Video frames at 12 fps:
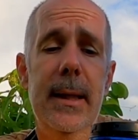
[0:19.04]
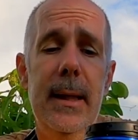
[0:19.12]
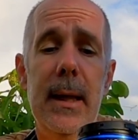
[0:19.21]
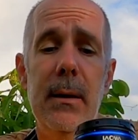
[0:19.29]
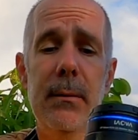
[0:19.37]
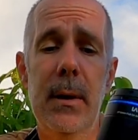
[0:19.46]
I
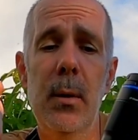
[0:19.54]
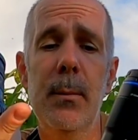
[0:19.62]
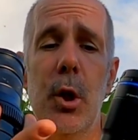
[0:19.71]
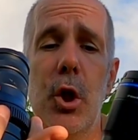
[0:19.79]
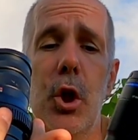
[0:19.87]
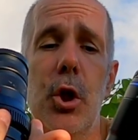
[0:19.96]
like very
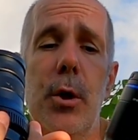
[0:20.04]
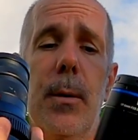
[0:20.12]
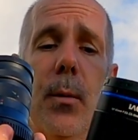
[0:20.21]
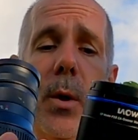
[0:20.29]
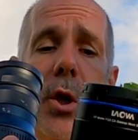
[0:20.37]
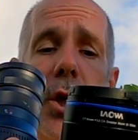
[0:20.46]
much,
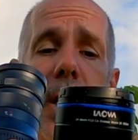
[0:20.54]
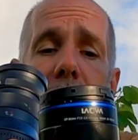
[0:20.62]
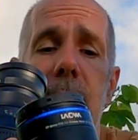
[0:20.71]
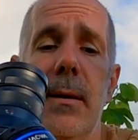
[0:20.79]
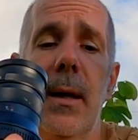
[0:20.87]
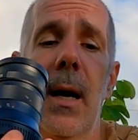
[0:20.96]
which
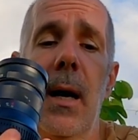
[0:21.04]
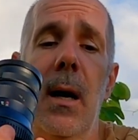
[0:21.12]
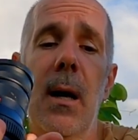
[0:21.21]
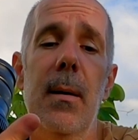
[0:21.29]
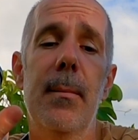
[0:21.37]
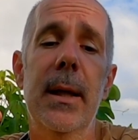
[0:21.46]
has
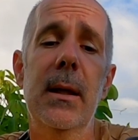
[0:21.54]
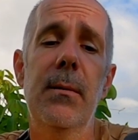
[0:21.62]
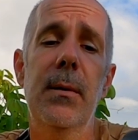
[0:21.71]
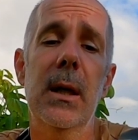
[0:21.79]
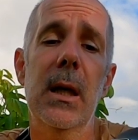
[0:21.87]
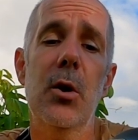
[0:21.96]
a
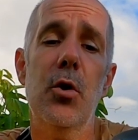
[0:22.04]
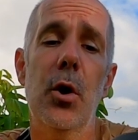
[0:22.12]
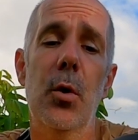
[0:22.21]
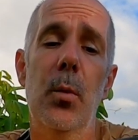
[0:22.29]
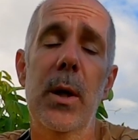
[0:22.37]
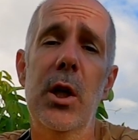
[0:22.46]

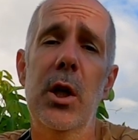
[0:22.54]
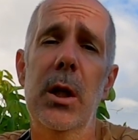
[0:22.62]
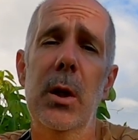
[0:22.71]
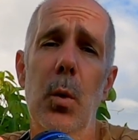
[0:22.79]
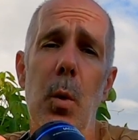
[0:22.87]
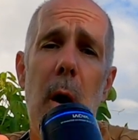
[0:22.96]
magnification
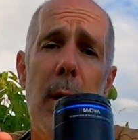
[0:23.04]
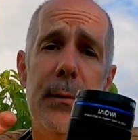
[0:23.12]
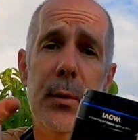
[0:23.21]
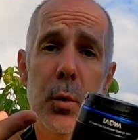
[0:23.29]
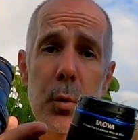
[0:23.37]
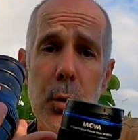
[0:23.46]
ratio
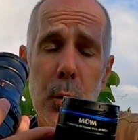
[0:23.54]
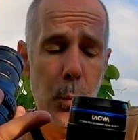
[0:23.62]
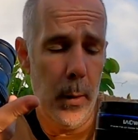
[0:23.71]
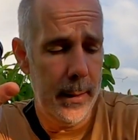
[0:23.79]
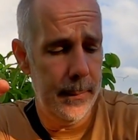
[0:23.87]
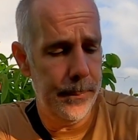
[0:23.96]
of
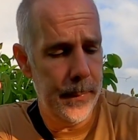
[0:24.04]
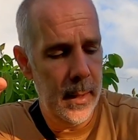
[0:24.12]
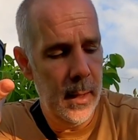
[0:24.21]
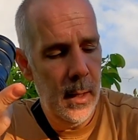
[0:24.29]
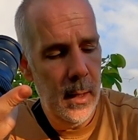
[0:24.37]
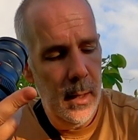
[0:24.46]
2:1,
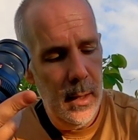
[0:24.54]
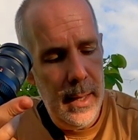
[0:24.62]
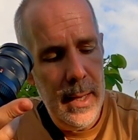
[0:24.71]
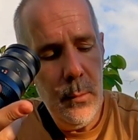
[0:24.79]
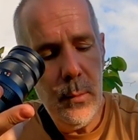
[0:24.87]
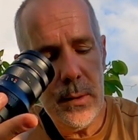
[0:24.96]

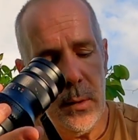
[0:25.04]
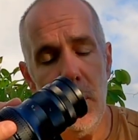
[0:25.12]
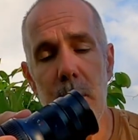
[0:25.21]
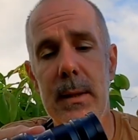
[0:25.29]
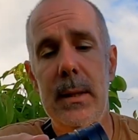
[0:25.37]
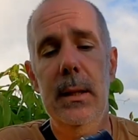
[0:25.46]
I was
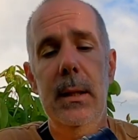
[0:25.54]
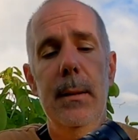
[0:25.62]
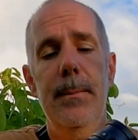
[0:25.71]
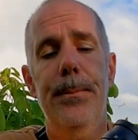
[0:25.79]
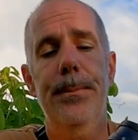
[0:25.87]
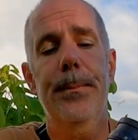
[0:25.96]

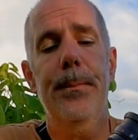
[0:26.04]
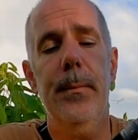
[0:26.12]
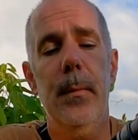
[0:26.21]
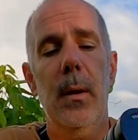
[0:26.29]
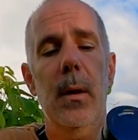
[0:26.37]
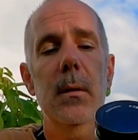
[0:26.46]
using
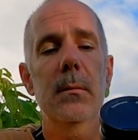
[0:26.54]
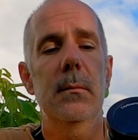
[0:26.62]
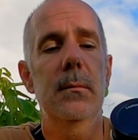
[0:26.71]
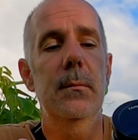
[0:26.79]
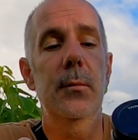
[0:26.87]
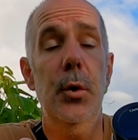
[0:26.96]

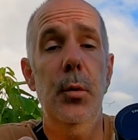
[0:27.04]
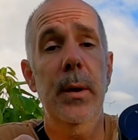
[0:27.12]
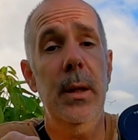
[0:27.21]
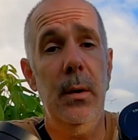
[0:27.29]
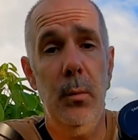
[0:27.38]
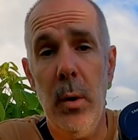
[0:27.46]

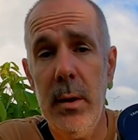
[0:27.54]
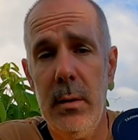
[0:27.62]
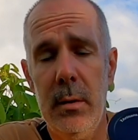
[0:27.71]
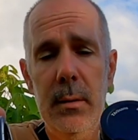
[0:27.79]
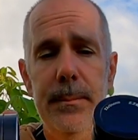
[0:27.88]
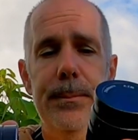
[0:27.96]
during 1
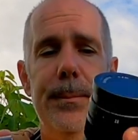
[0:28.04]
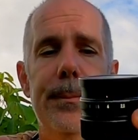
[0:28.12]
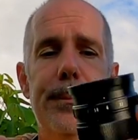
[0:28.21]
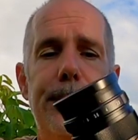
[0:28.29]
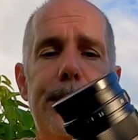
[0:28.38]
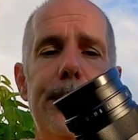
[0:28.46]
year
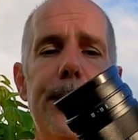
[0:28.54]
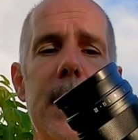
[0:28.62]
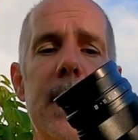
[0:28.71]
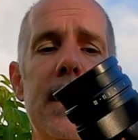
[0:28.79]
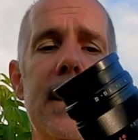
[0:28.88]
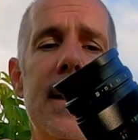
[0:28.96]

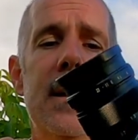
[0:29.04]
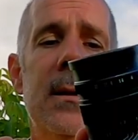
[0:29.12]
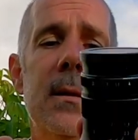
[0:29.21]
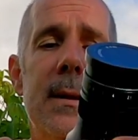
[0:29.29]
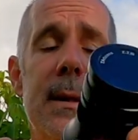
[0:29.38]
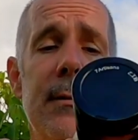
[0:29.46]
that
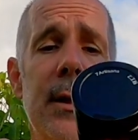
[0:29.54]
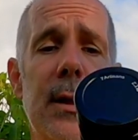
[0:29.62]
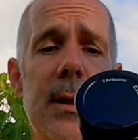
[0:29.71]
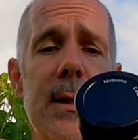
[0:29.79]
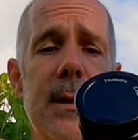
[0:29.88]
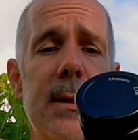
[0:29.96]

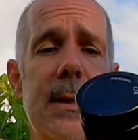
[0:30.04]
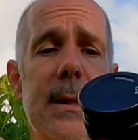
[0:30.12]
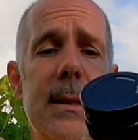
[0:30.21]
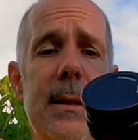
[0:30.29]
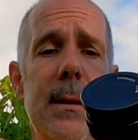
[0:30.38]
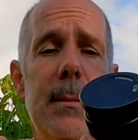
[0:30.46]
7ARTISAN
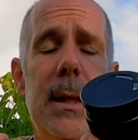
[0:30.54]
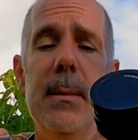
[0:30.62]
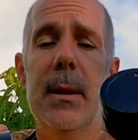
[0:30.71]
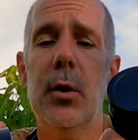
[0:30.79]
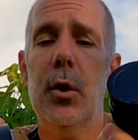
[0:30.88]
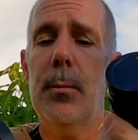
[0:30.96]

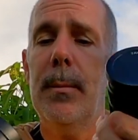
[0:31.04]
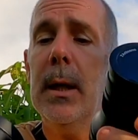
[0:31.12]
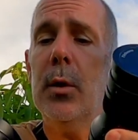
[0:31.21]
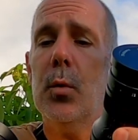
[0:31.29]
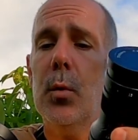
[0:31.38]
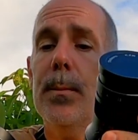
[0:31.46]
60mm
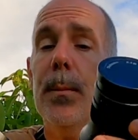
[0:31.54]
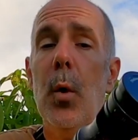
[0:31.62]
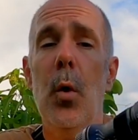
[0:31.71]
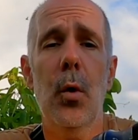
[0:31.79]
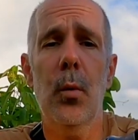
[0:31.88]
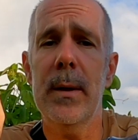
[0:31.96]
macro,
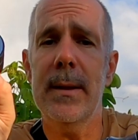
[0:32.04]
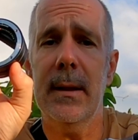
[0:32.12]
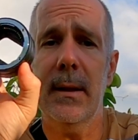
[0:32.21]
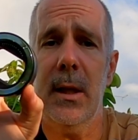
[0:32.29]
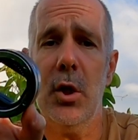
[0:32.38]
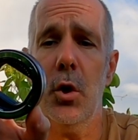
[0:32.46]
always
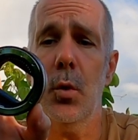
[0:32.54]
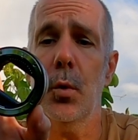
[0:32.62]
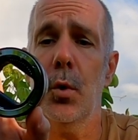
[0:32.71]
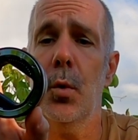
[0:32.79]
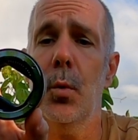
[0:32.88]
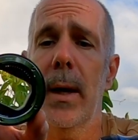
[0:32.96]
attached to
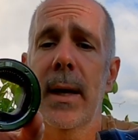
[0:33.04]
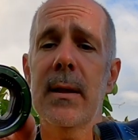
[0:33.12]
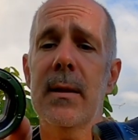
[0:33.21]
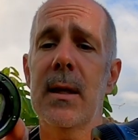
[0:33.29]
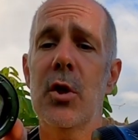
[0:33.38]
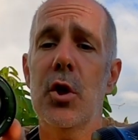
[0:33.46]
2
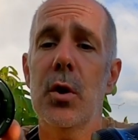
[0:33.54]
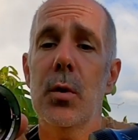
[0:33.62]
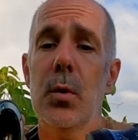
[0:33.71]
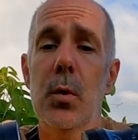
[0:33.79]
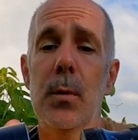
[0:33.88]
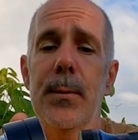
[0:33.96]

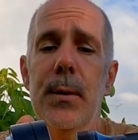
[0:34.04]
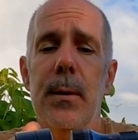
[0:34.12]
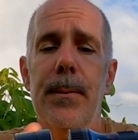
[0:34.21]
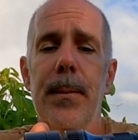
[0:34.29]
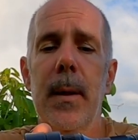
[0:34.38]
extension tubes,